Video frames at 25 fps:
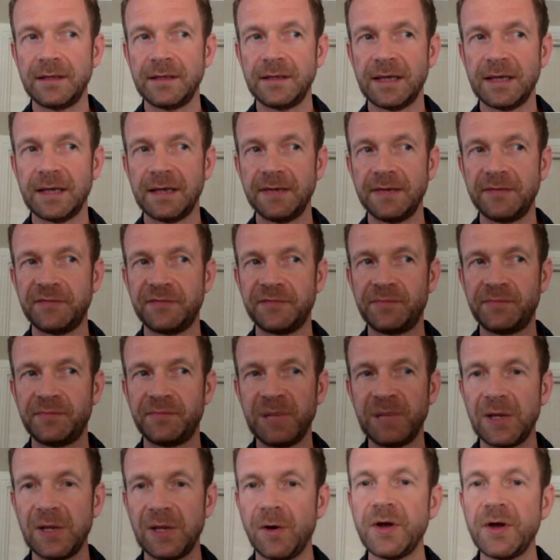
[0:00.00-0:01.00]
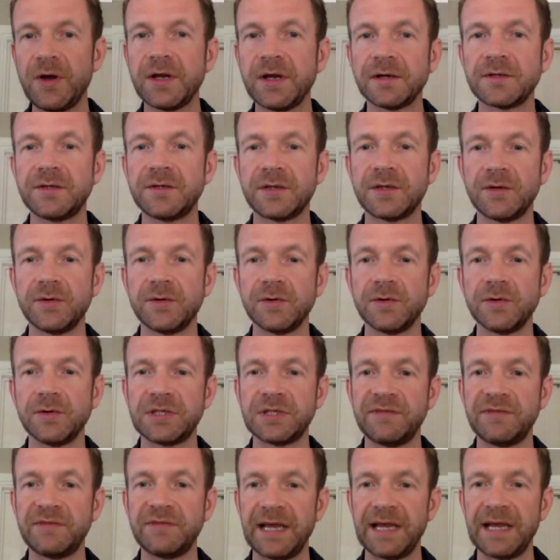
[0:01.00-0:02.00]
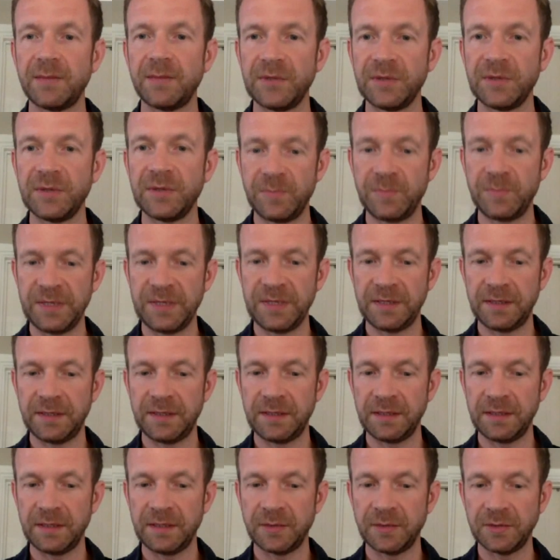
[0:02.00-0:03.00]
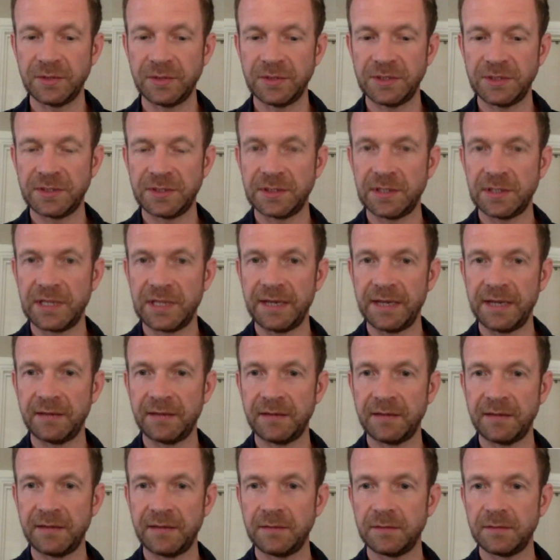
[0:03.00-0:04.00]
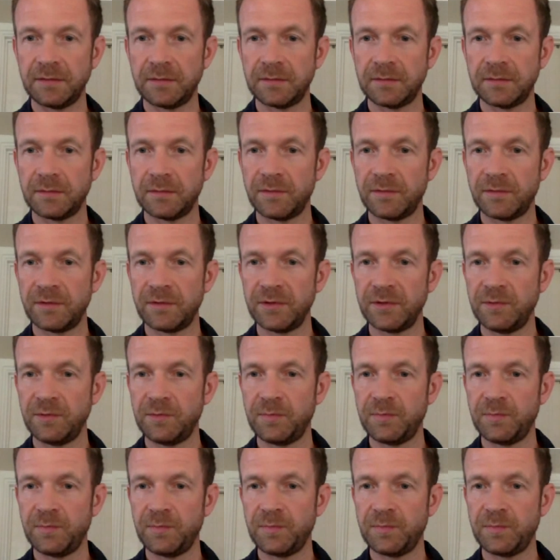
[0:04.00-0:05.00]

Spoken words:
kind of blocker to coach development being that coaches learn through